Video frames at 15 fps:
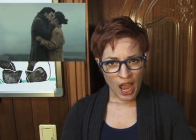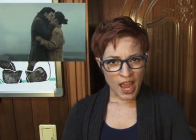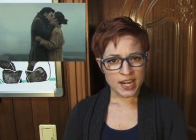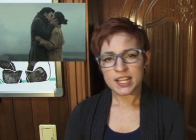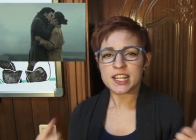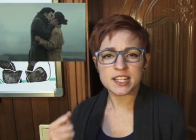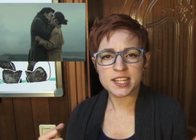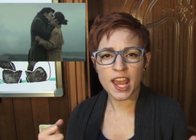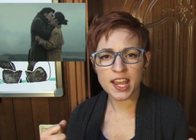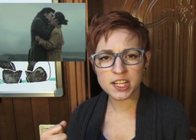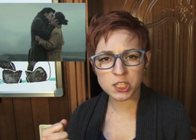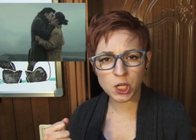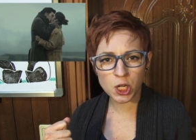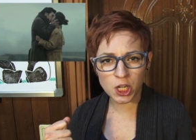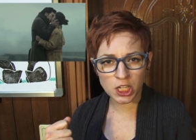and he
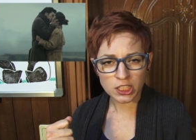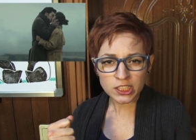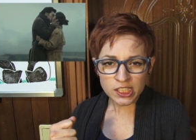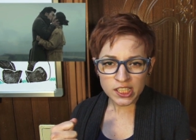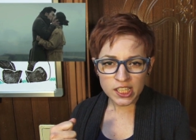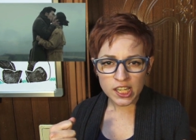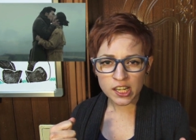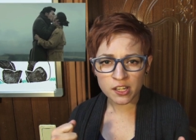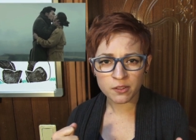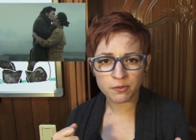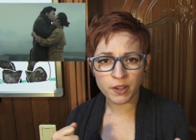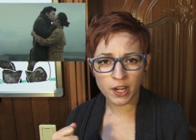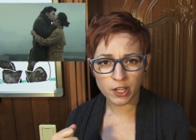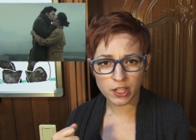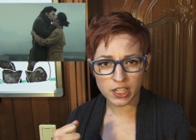takes her in a
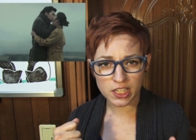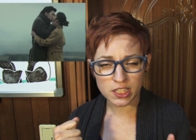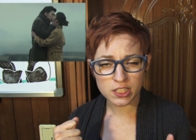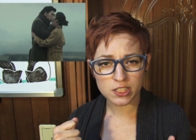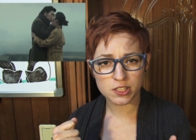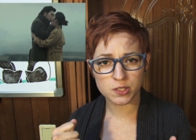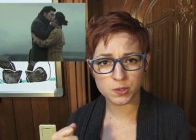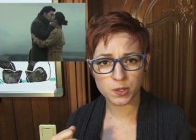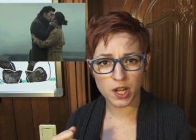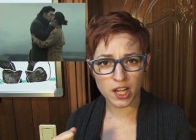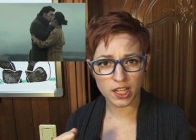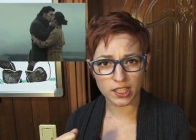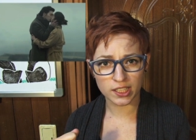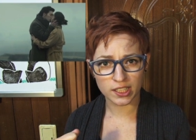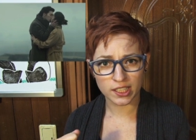very
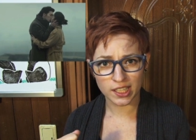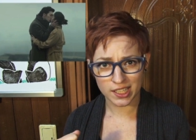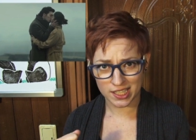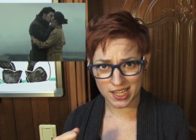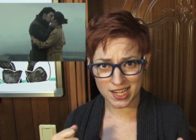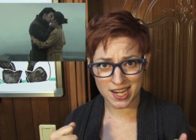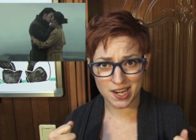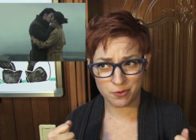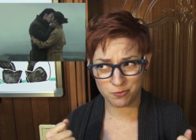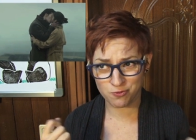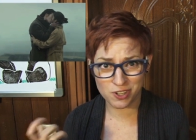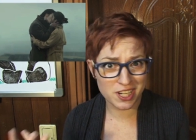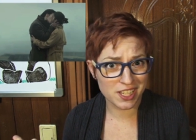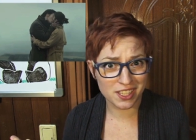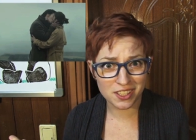strong and
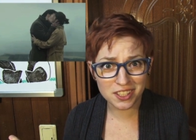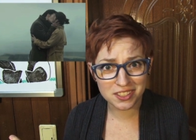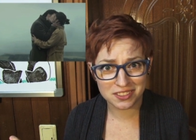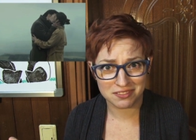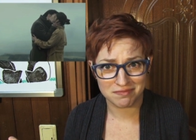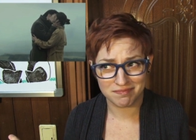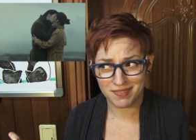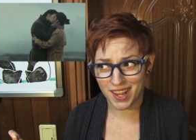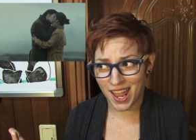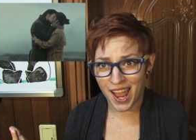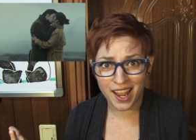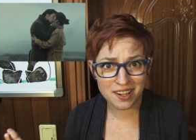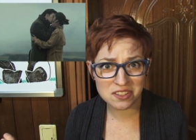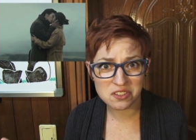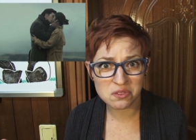real,
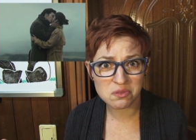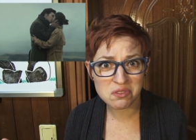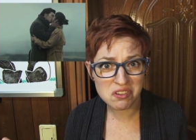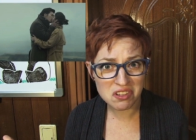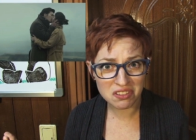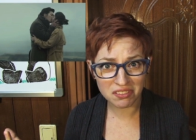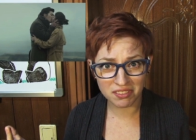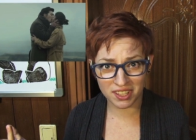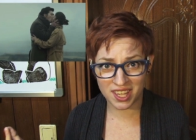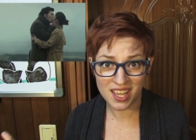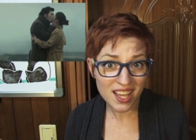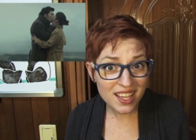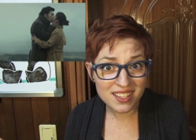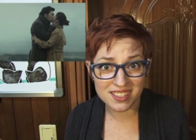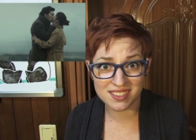actual
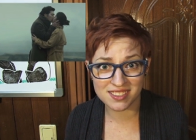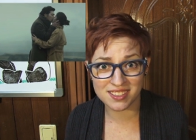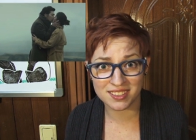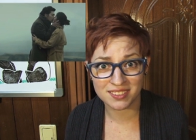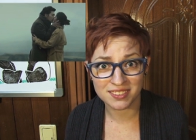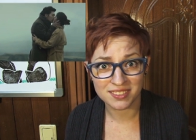kiss.